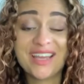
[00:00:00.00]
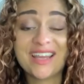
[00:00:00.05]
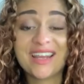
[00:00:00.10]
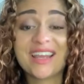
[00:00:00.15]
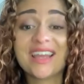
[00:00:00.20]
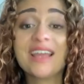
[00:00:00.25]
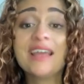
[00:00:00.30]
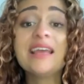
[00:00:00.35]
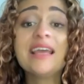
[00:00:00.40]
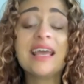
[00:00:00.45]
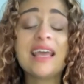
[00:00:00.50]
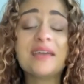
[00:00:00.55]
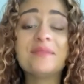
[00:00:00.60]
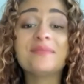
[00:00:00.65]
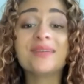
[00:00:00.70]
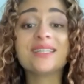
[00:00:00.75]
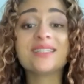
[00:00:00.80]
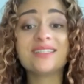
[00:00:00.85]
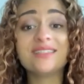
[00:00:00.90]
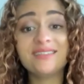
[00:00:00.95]
it. It
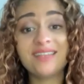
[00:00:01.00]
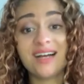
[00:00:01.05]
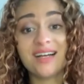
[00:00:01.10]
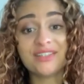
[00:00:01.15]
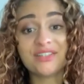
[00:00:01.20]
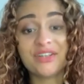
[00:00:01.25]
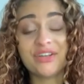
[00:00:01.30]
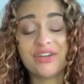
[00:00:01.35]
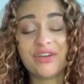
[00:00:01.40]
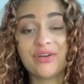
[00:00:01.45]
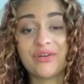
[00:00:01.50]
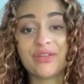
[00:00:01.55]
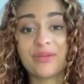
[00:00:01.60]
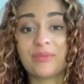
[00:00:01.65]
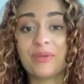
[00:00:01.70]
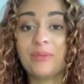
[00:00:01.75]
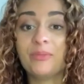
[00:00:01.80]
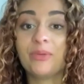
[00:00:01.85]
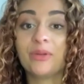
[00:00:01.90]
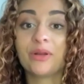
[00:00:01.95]
means a lot to know that
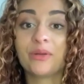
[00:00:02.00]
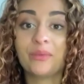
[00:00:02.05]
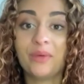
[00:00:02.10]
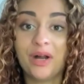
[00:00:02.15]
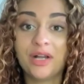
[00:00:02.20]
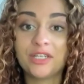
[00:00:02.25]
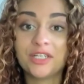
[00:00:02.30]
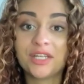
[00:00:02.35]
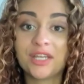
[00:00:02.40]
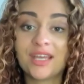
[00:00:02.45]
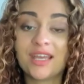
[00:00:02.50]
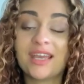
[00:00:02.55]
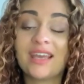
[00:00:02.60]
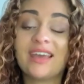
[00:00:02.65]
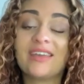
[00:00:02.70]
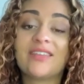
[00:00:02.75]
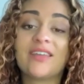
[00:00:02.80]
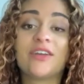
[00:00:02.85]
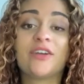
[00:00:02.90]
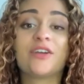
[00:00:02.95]
people are watching it
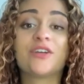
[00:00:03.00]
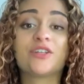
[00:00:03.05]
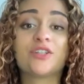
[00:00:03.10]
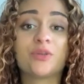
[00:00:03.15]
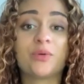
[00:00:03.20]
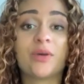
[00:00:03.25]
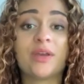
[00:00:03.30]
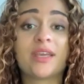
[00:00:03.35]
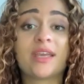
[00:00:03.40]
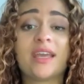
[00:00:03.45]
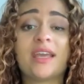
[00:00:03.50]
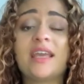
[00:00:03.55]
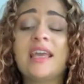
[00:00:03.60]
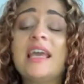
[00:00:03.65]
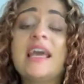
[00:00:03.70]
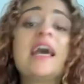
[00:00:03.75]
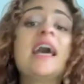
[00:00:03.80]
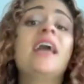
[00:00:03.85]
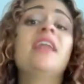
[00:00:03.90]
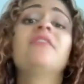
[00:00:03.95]
and that you're enjoying it.
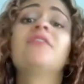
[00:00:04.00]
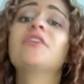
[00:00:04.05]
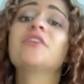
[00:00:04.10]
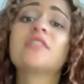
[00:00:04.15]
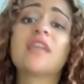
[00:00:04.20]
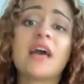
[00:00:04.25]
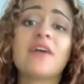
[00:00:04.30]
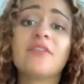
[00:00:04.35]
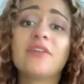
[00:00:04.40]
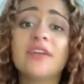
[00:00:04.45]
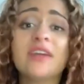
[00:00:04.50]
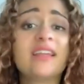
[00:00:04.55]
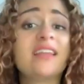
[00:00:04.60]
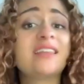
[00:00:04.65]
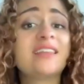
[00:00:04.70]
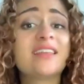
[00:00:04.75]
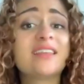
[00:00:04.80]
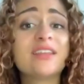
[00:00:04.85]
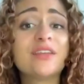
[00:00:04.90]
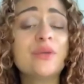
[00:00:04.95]
And if there's ever
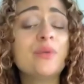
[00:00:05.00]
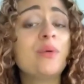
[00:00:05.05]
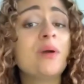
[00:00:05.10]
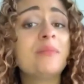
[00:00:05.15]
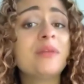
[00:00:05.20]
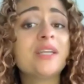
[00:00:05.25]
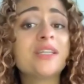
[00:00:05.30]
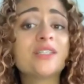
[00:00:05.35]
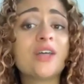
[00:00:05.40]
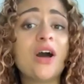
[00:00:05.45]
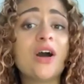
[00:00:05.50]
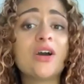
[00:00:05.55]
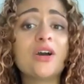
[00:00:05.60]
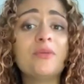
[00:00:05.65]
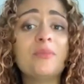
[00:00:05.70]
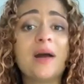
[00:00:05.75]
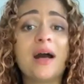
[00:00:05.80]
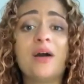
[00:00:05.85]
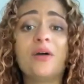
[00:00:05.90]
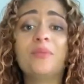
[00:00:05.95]
anything that you want me to talk
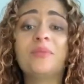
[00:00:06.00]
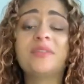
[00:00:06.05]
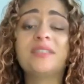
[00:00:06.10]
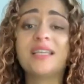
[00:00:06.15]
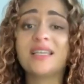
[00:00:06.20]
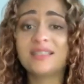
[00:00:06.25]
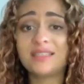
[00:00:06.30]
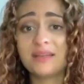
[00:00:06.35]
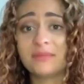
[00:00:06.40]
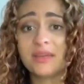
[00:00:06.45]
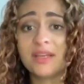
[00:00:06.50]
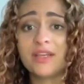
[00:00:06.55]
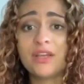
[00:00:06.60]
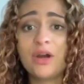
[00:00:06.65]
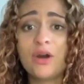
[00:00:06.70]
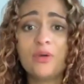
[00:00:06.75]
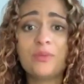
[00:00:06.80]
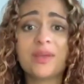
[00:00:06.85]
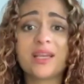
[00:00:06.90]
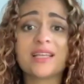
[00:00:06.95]
about, please let me
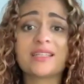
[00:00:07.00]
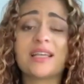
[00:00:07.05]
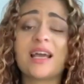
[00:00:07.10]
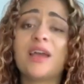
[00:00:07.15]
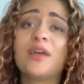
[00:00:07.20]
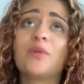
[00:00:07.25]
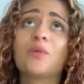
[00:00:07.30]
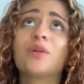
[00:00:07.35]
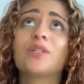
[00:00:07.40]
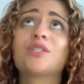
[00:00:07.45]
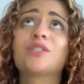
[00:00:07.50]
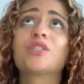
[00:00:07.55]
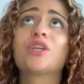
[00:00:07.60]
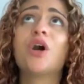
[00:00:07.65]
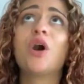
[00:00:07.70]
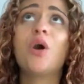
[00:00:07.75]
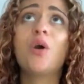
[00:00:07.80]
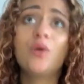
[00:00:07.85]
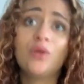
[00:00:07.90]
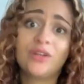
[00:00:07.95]
know because I will
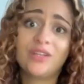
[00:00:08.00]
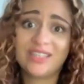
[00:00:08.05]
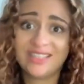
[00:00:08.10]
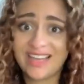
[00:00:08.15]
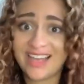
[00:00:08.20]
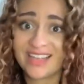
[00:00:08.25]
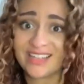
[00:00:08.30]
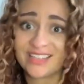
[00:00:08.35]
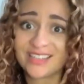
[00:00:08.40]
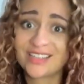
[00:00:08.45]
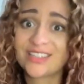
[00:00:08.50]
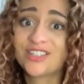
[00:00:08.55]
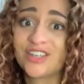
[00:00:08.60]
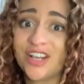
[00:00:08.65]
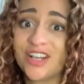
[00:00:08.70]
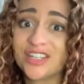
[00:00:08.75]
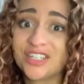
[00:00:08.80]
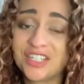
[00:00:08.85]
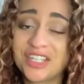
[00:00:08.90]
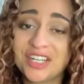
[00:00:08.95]
totally take
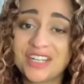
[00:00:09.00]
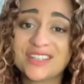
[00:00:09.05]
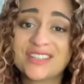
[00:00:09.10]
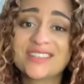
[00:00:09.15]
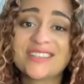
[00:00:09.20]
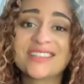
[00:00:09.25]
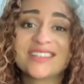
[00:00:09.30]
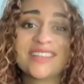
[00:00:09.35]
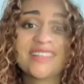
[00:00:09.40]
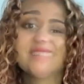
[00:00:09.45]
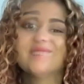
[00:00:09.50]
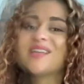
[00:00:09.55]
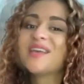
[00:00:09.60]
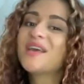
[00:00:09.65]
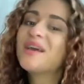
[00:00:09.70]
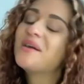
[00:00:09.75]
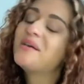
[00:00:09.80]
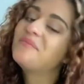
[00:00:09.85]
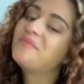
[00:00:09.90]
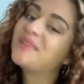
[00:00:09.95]
suggestions.
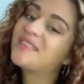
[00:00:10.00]
But